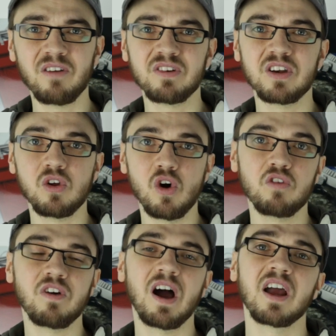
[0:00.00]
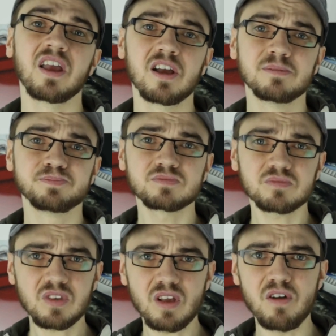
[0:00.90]
having overhang
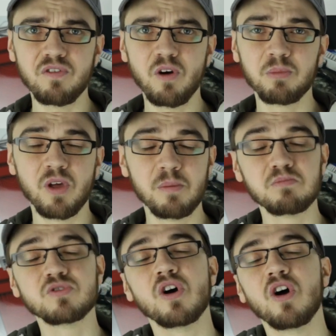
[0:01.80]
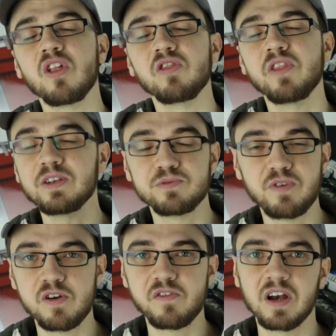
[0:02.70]
from them. So that's
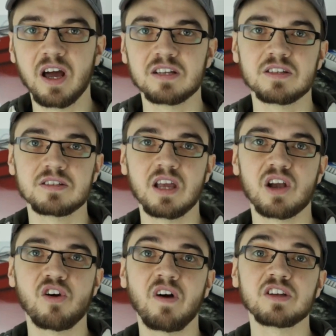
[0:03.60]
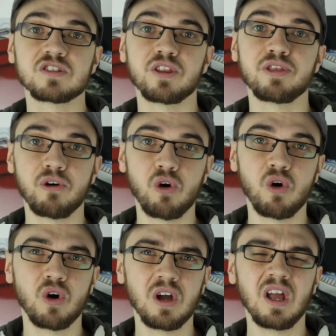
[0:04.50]
very nice that Seiko have actually
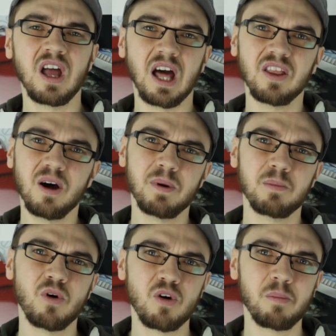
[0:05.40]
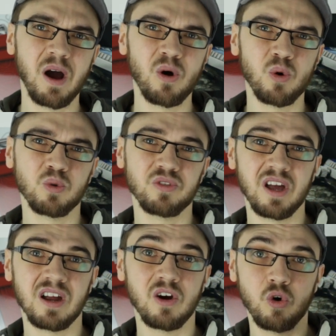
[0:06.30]
thought a little bit more about
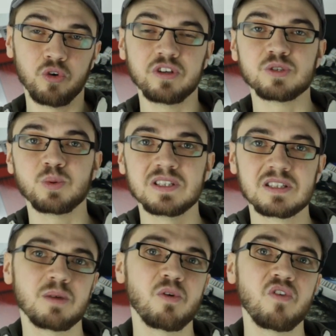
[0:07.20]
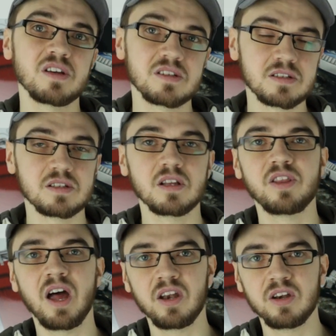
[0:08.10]
their audience with slimmer wrists
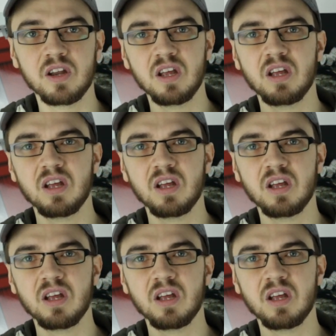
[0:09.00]
than,